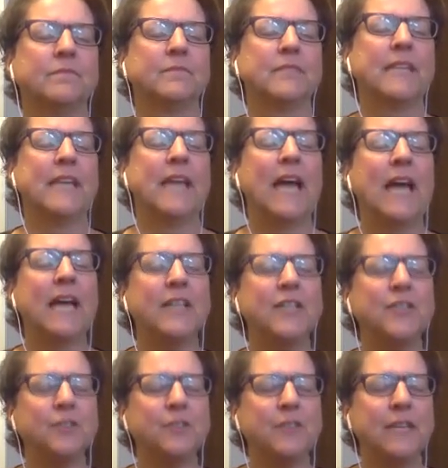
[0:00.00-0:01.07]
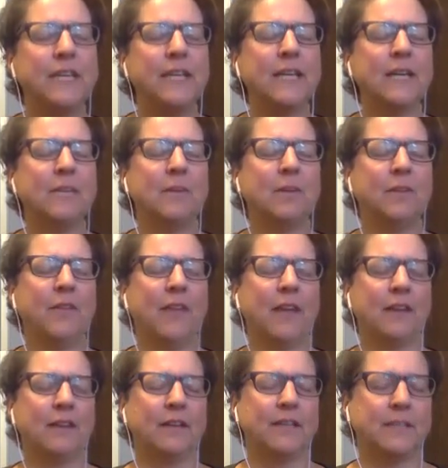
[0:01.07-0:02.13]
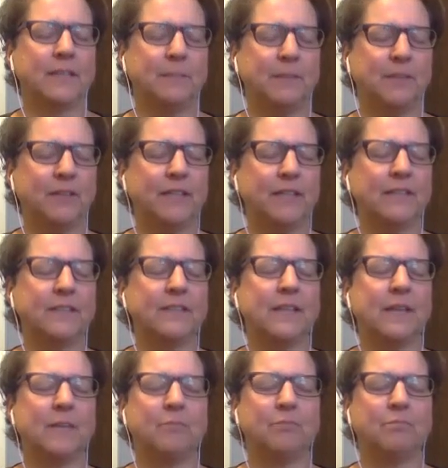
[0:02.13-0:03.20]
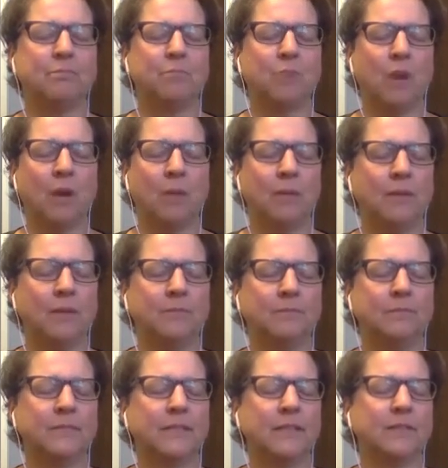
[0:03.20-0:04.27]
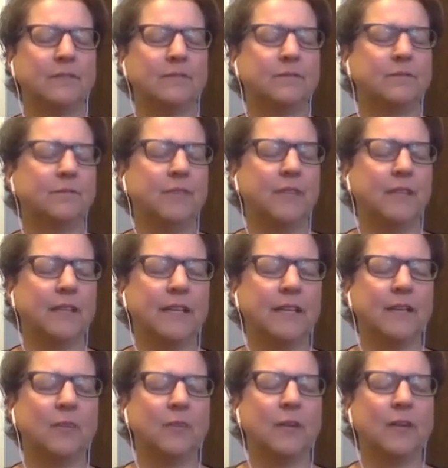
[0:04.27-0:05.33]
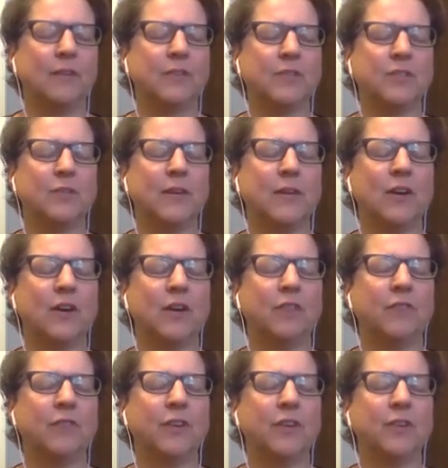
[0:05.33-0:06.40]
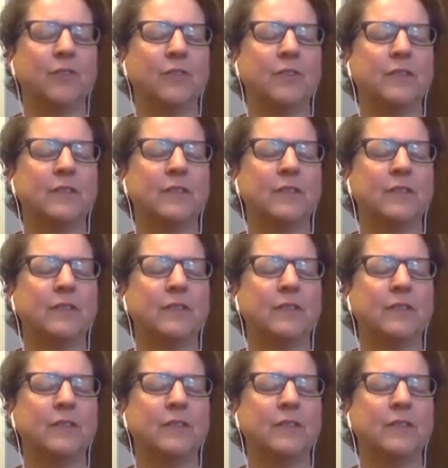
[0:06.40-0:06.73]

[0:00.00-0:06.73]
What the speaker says: And as you're thinking about that experience, that problem, that feeling, whatever's going on for you,